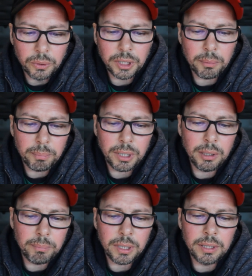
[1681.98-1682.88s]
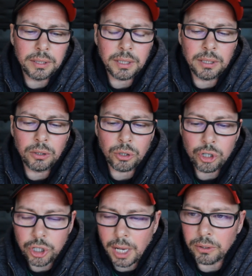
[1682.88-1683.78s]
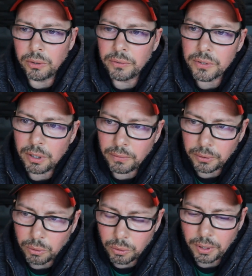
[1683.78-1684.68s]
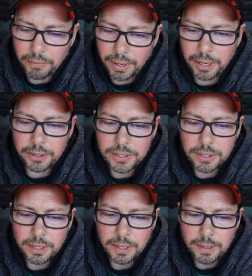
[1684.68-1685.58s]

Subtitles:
order being built in the shadows of the coronavirus,